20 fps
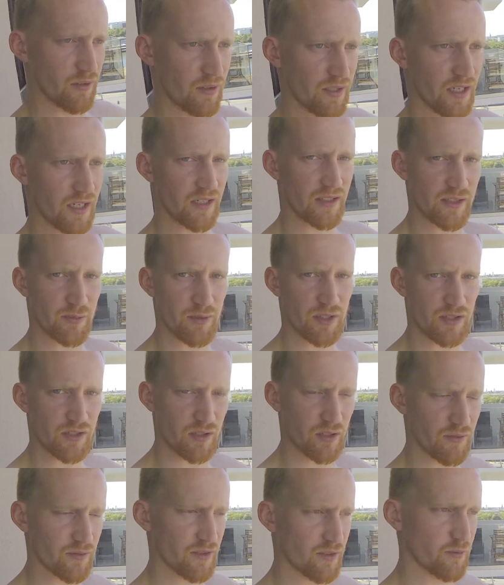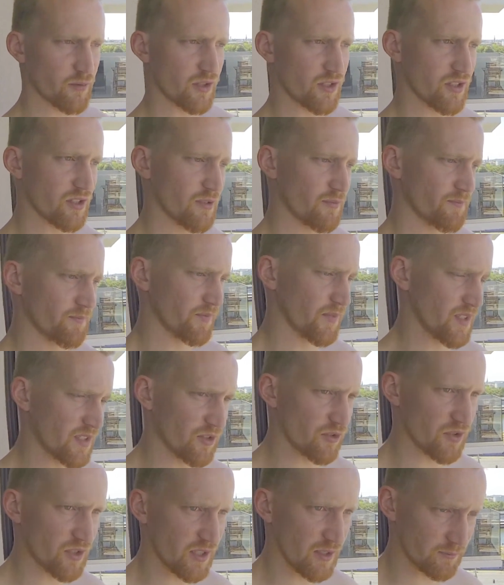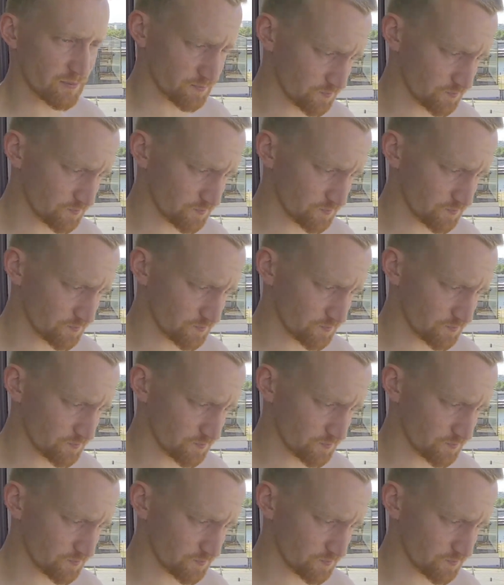get on somebody's nerves, which is interesting.